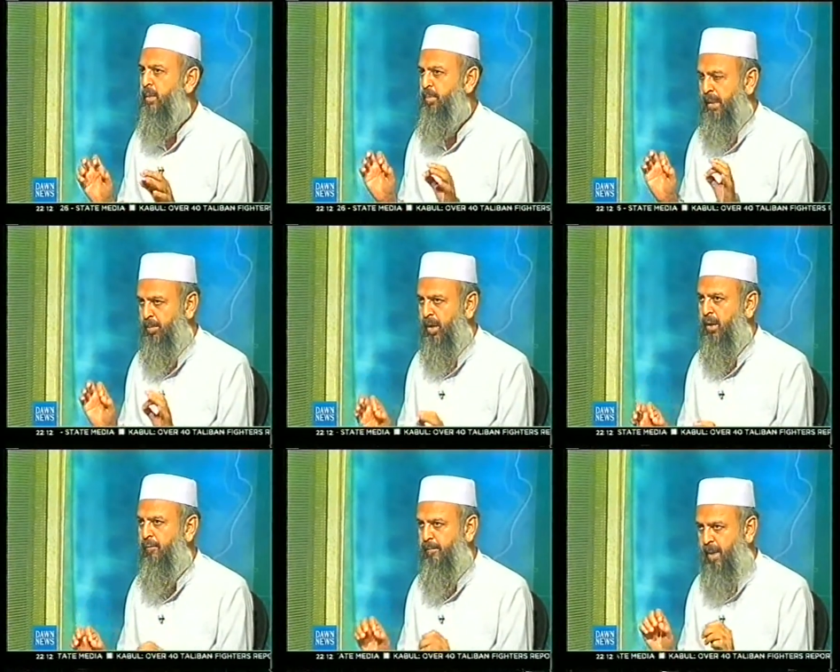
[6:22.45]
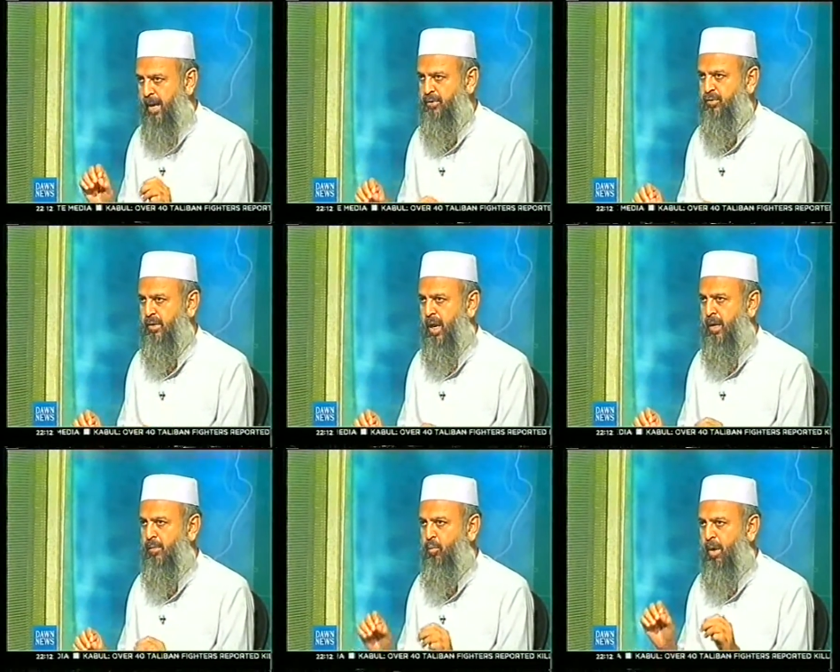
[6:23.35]
People of
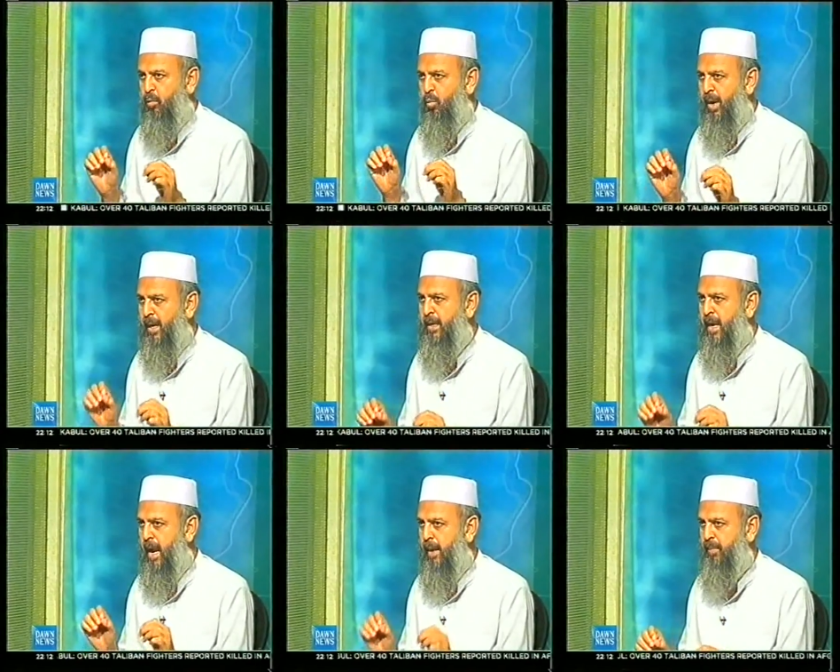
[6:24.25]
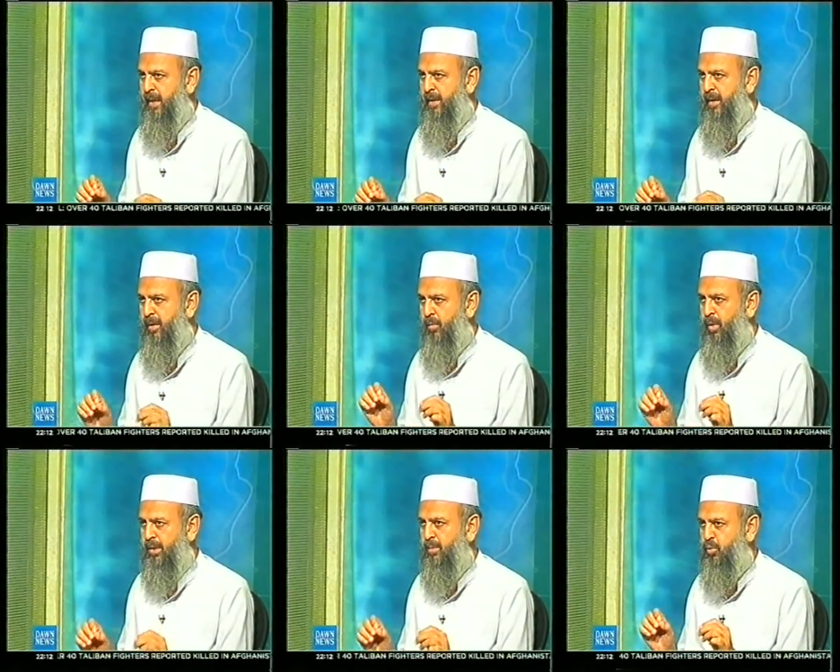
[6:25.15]
Pakistan were very happy
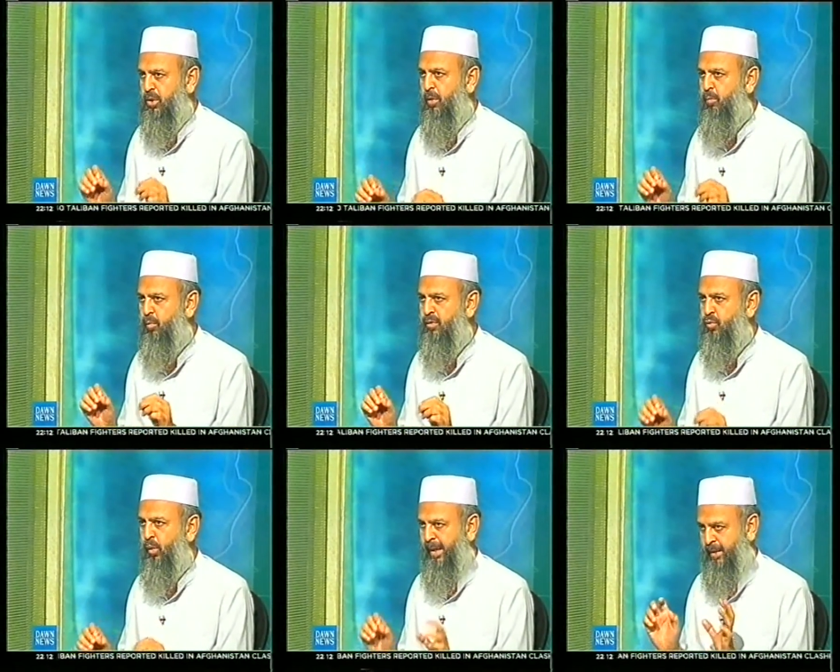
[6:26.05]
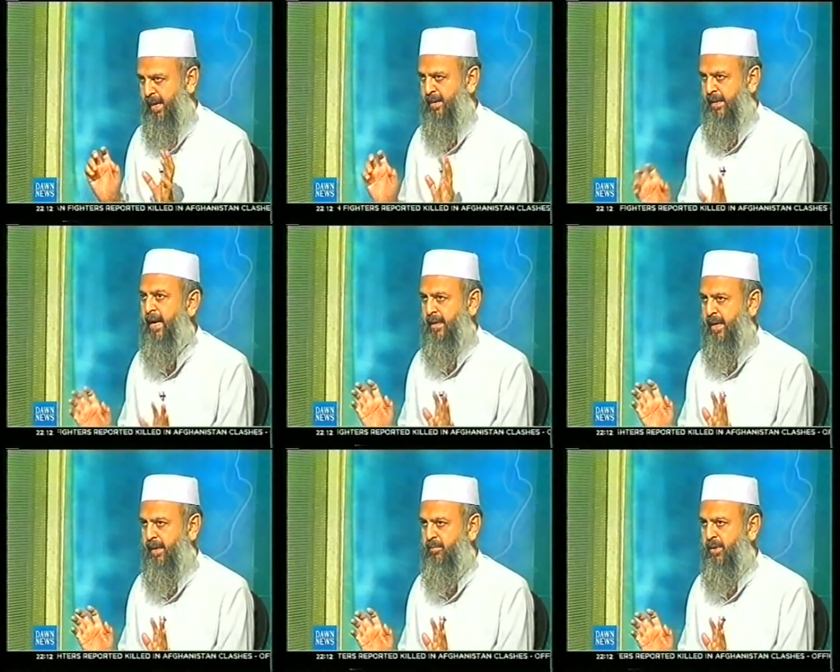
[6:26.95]
what Musharraf was doing at that time.